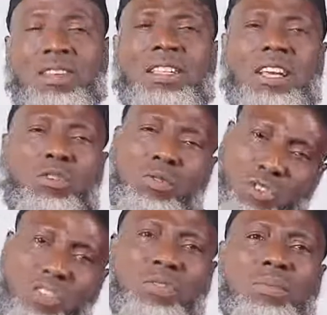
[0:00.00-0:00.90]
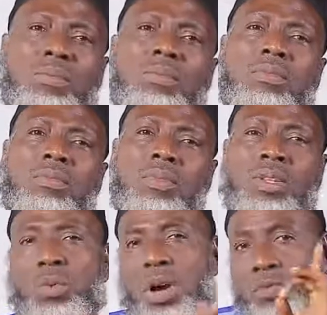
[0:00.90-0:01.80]
in terms of trade.
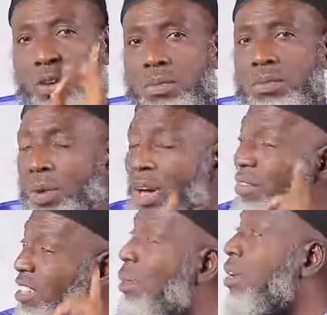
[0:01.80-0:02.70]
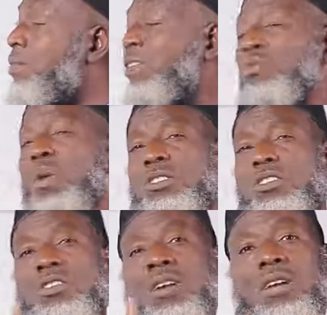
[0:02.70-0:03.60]
We have dealt with the first one, which
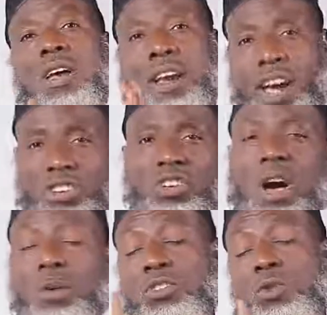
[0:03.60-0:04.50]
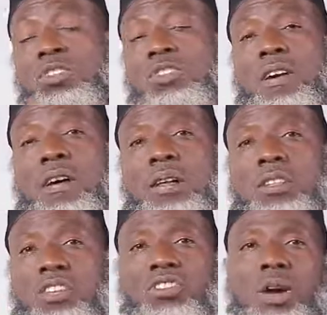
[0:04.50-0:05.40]
is a
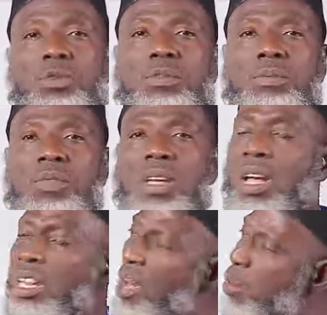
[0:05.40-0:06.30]
discount. Now